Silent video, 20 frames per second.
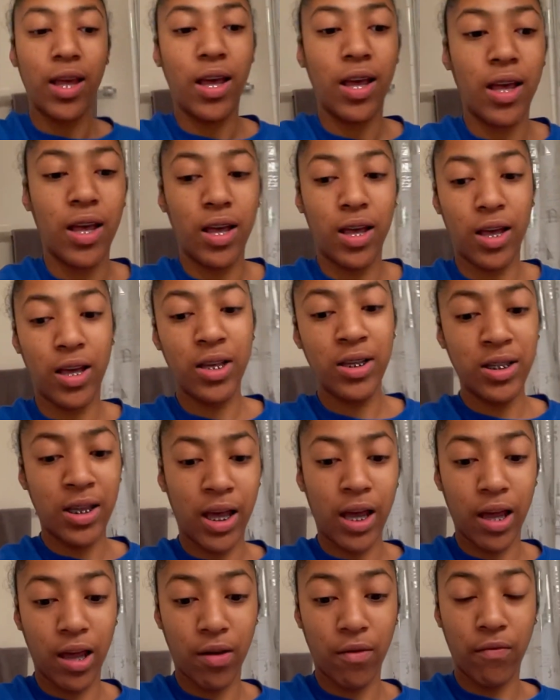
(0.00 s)
it's
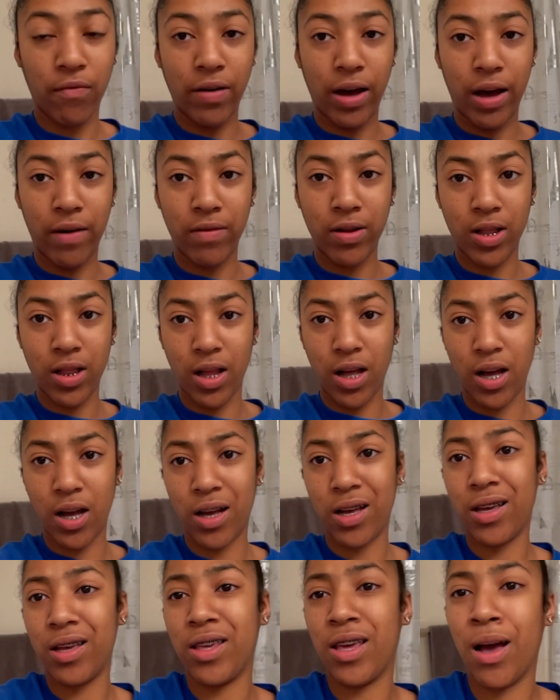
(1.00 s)
like five o'clock
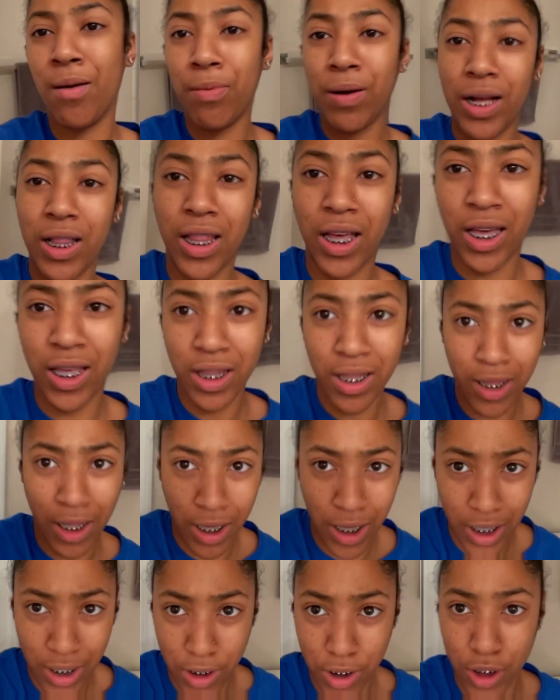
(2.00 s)
y'all probably like look like i
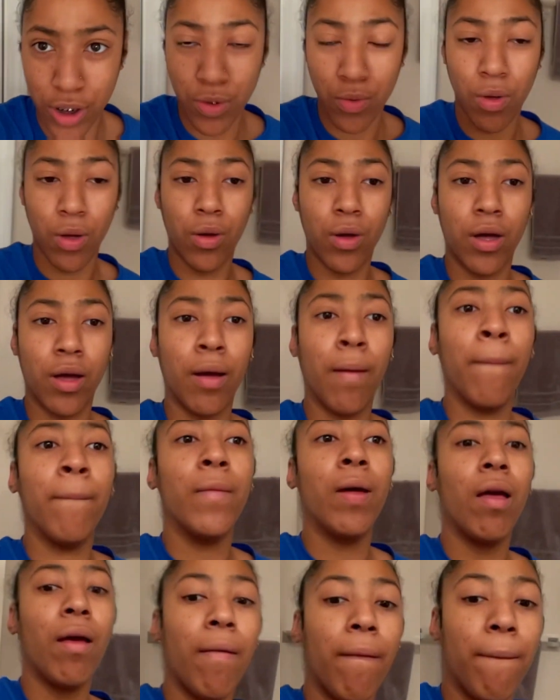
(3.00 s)
just woke up
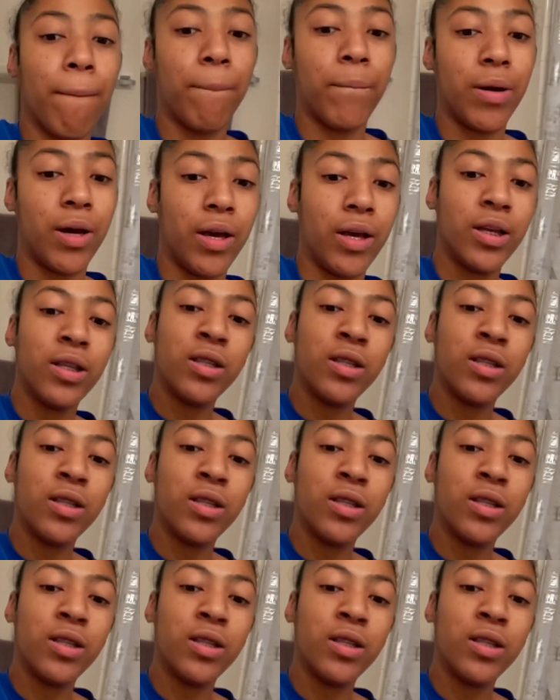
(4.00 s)
but